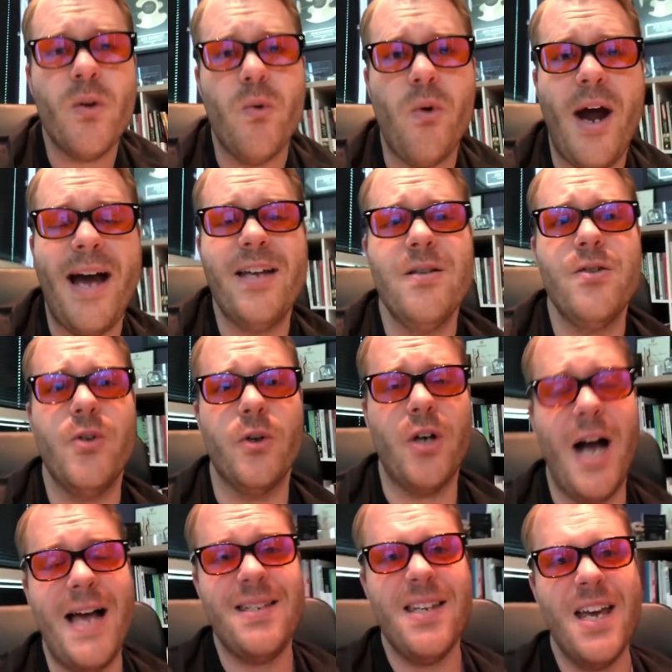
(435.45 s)
Right, so
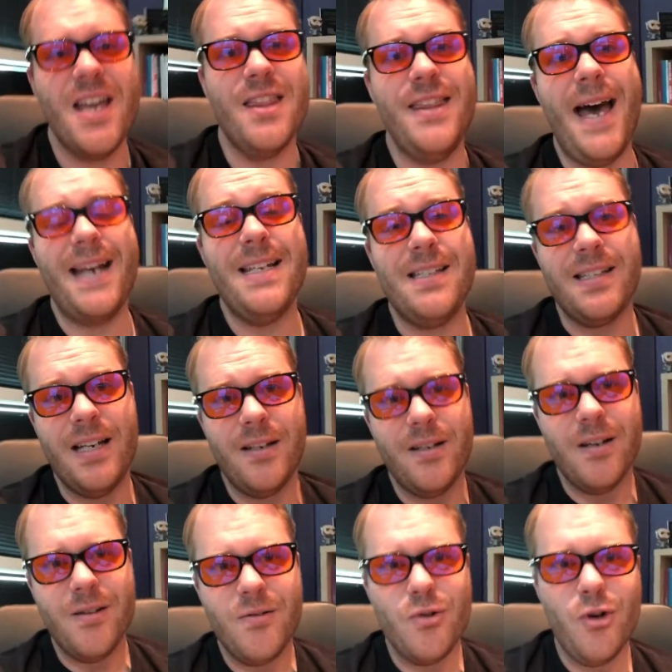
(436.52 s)
guys, that is it.
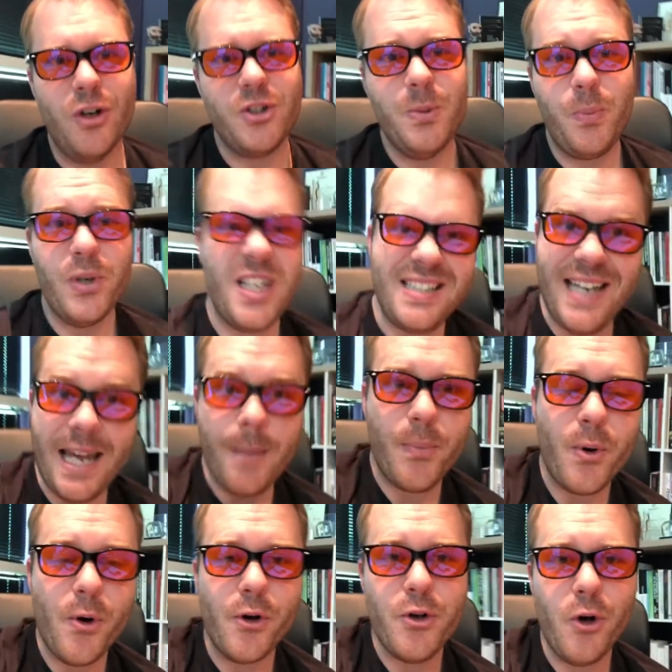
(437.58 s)
Not to put a
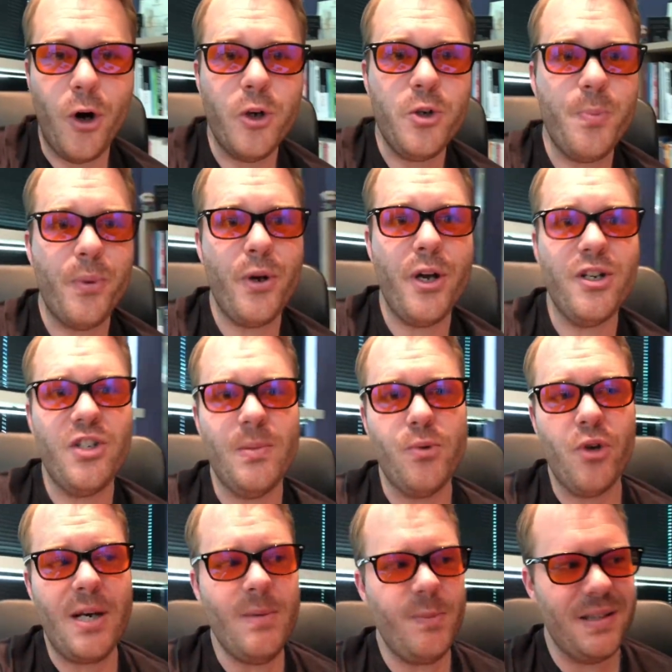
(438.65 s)
dampener on your entrepreneurship
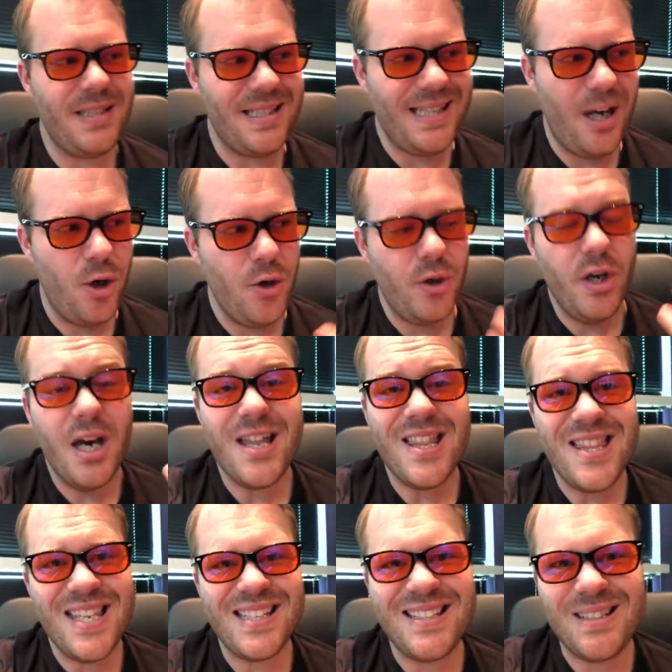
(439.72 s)
dreams, but to tell you
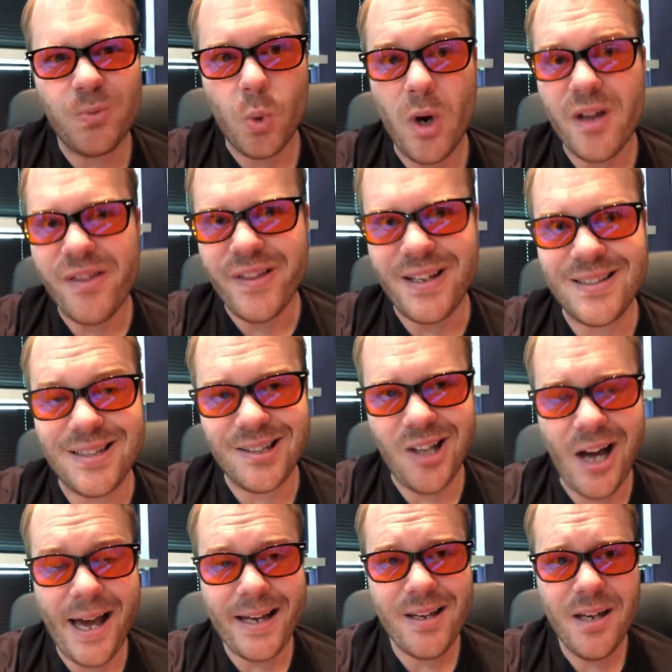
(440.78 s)
this is what things are
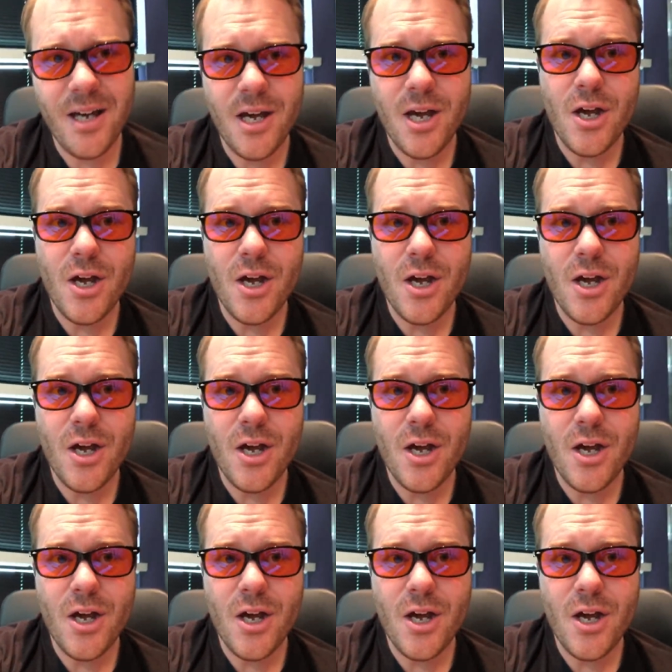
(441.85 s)
like.